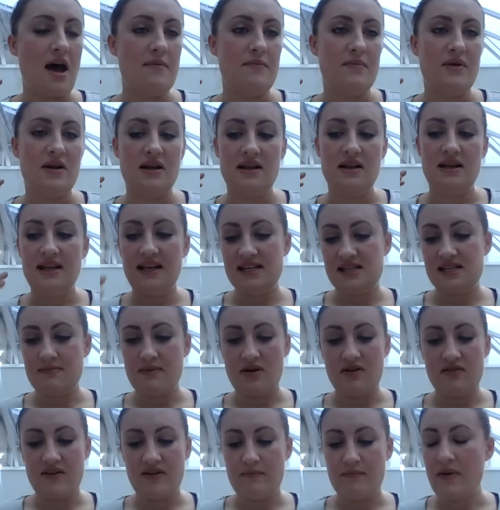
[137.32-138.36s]
least
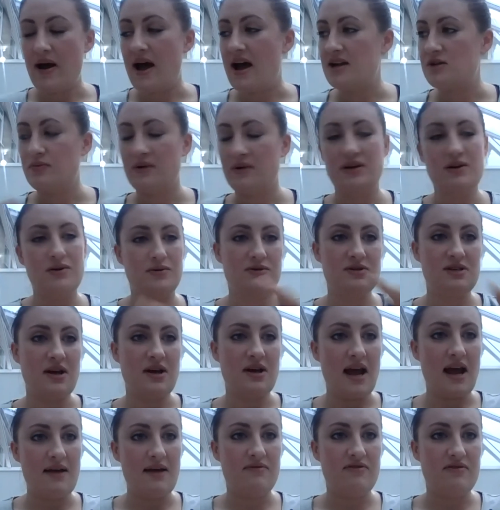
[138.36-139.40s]
amount of impact, we can also
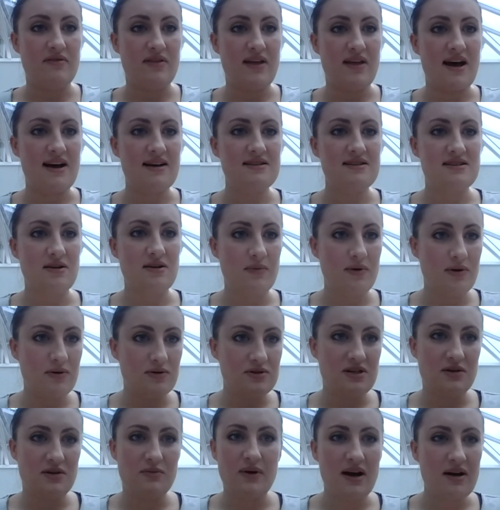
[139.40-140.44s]
aim for that. So we
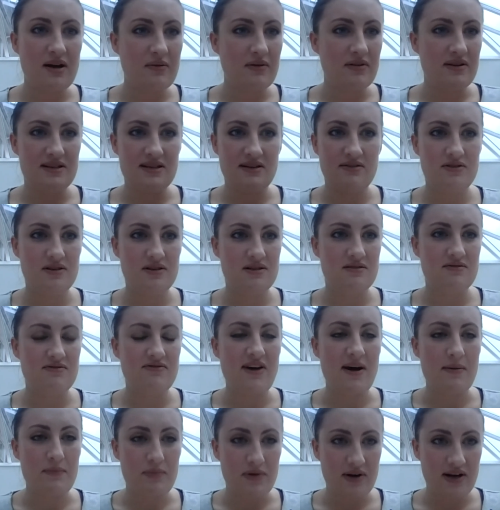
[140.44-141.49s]
also work with different
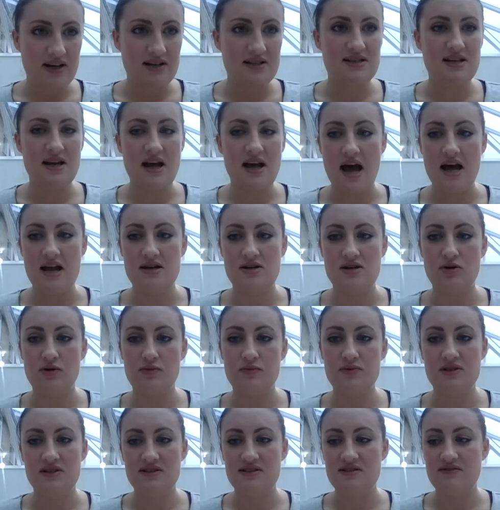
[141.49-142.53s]
fabrics and
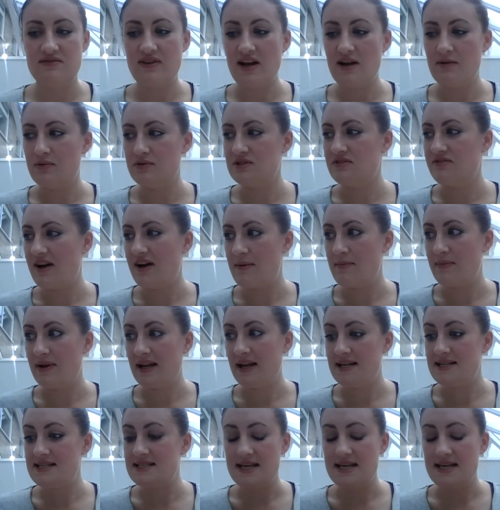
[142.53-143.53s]
options available to families.